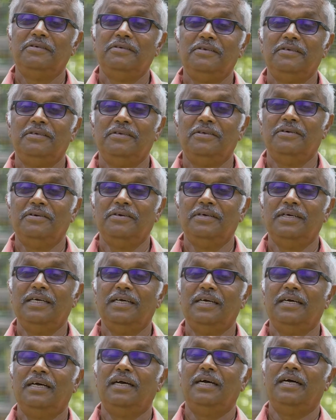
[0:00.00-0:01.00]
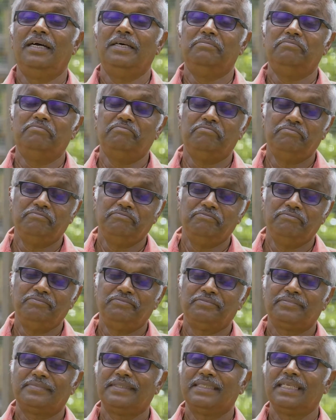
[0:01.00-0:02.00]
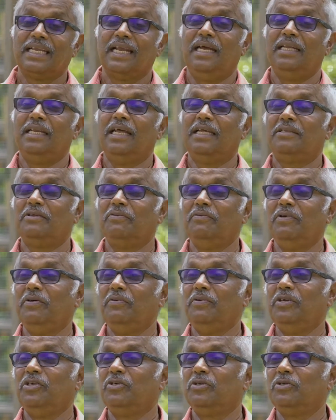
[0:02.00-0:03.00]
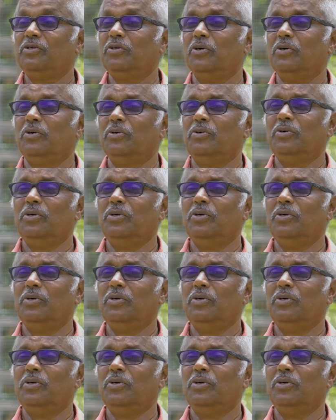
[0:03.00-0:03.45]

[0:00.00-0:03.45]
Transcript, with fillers: you know. Um, and that's the way we should go.